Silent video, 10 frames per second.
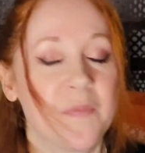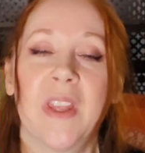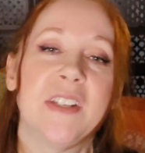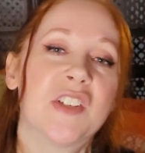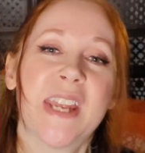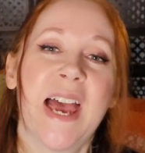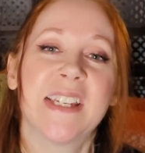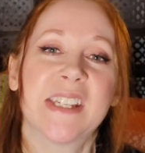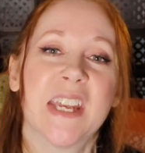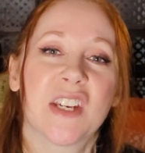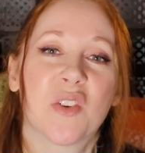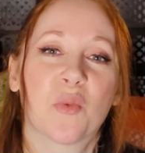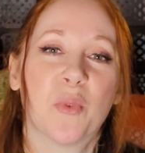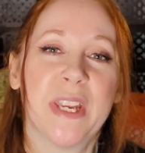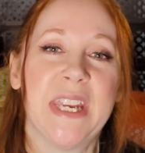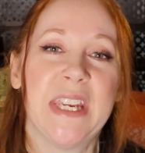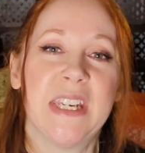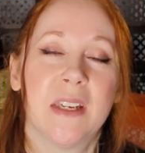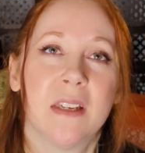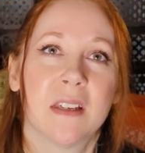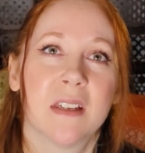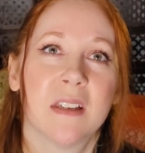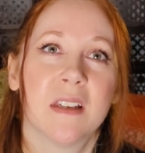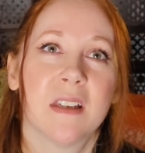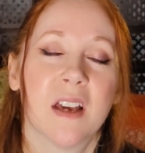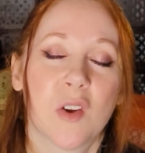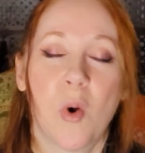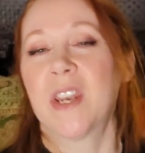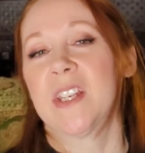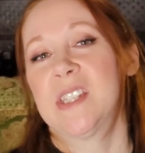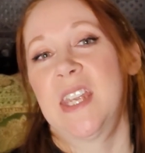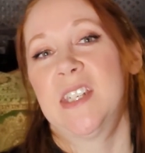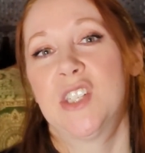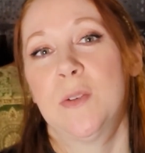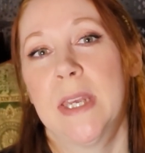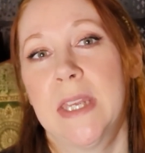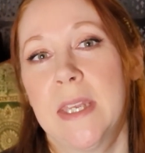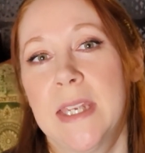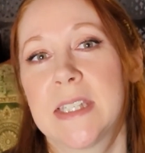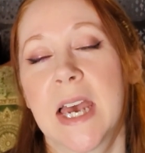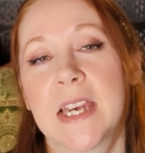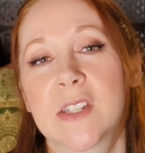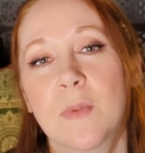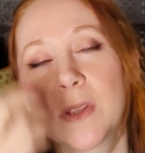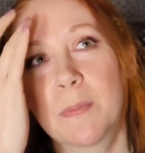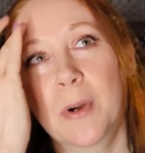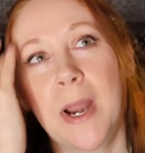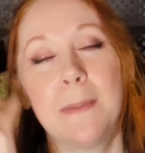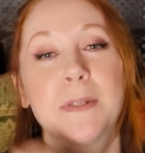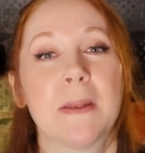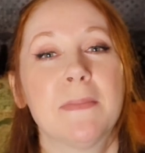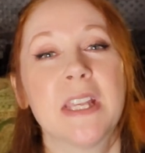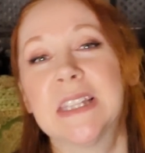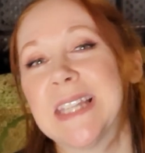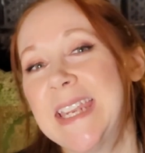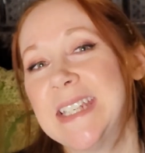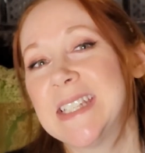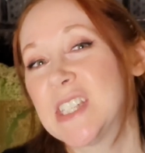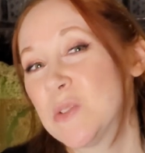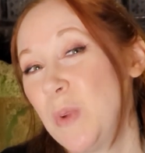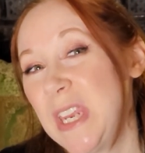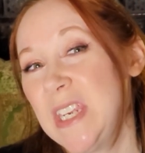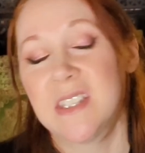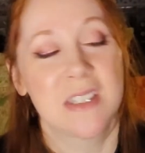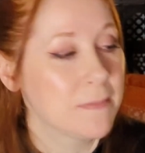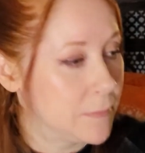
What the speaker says: It just has a green aquatic scent to it. It does, with perhaps something light and sweet.